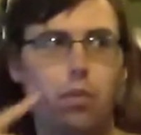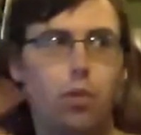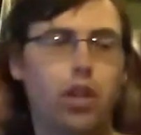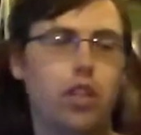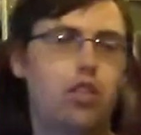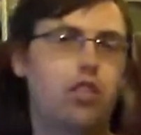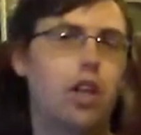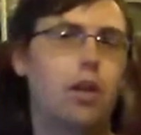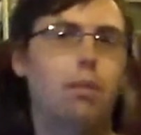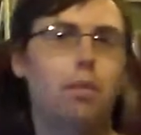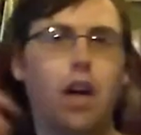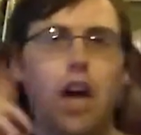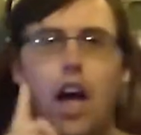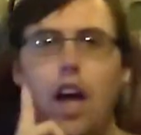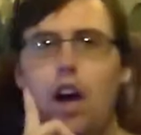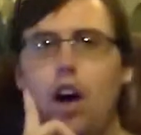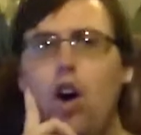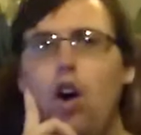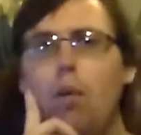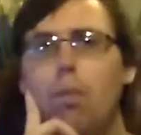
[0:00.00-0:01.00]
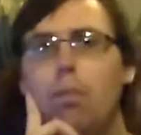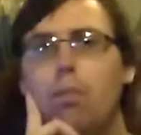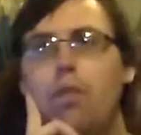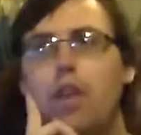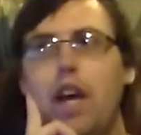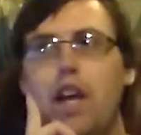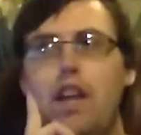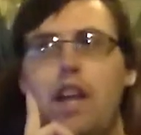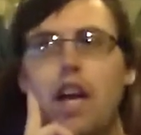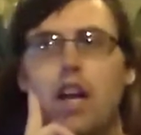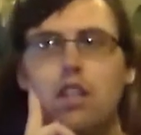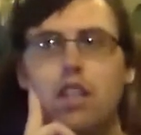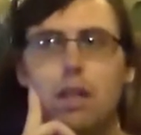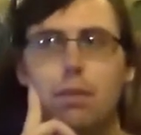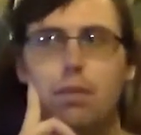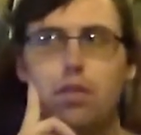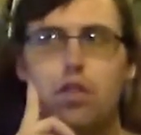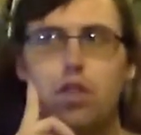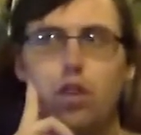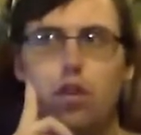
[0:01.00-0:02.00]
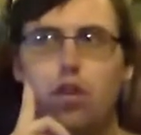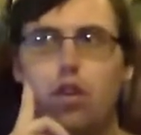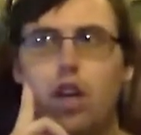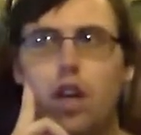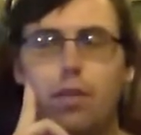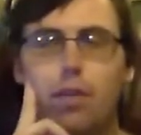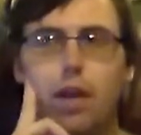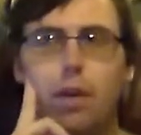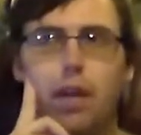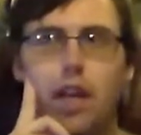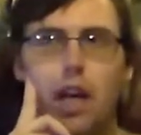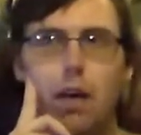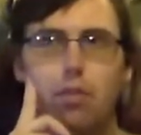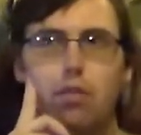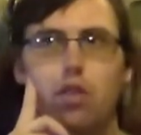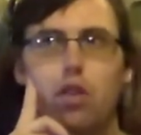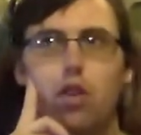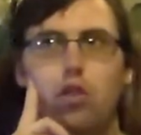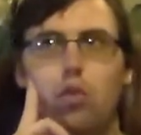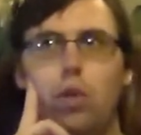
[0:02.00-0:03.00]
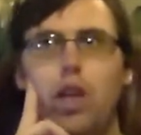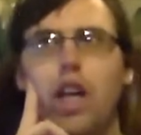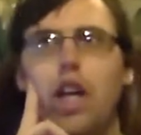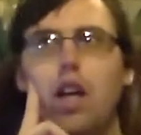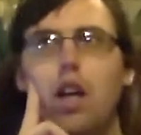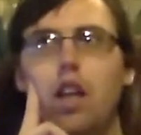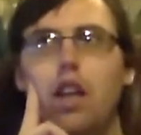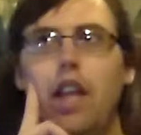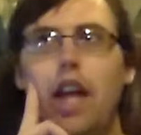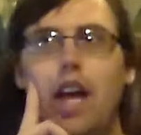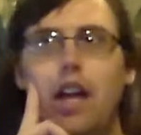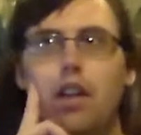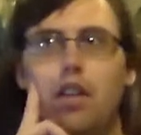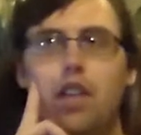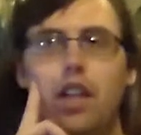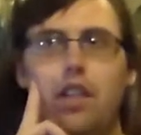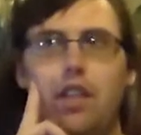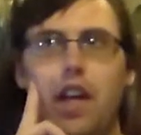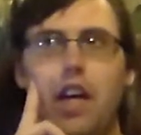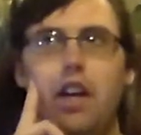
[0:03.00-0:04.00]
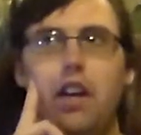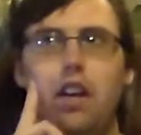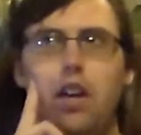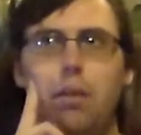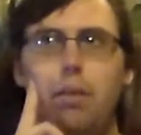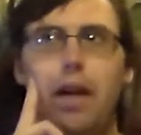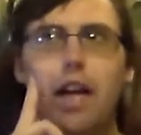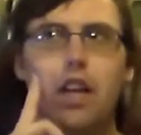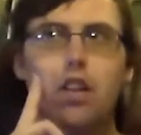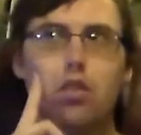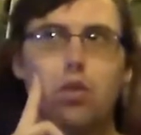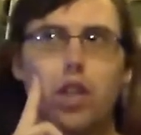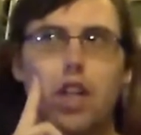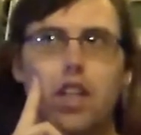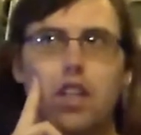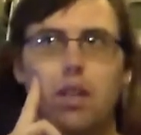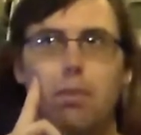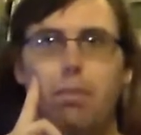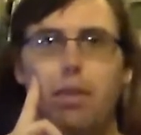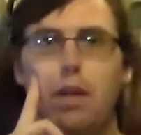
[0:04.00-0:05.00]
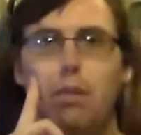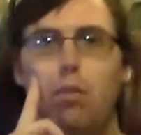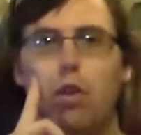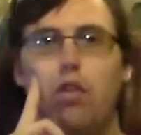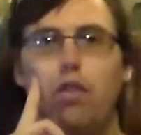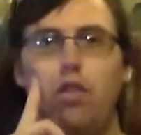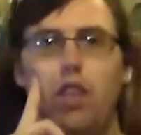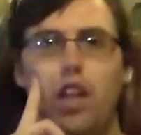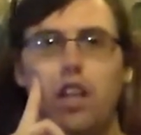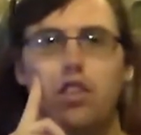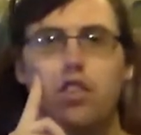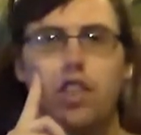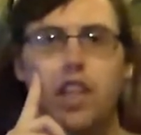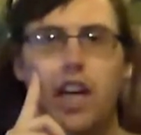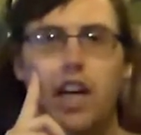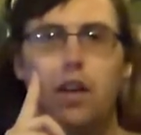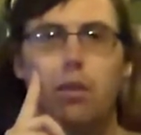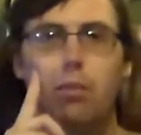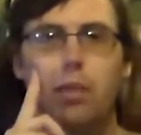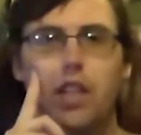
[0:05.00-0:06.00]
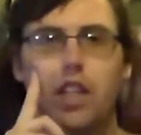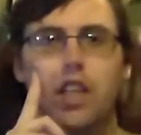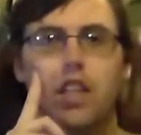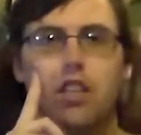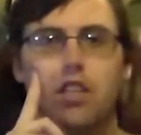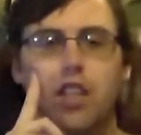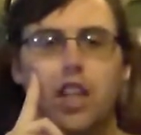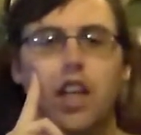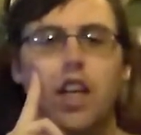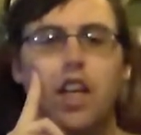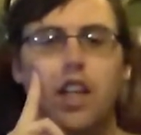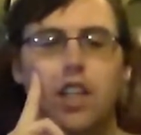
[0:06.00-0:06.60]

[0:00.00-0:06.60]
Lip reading: which I hope that next episode or upcoming episodes we get that her backstory gets a bit more fleshed out, because